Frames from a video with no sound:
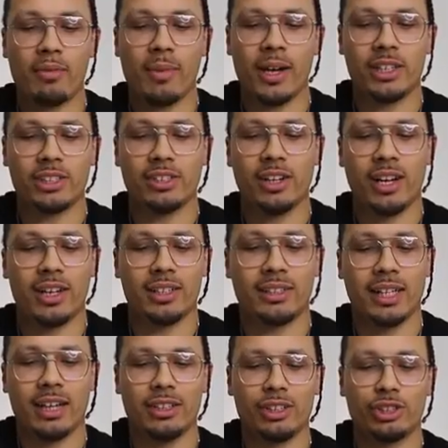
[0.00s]
Everybody should know how to
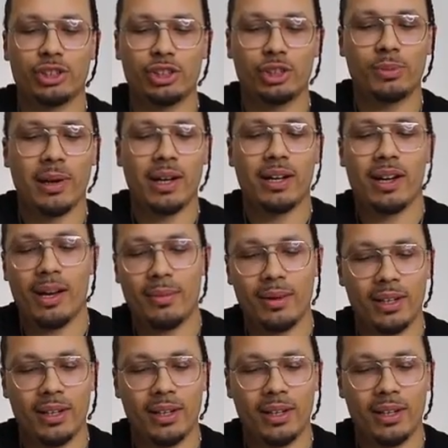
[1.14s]
tie their shoes by now. I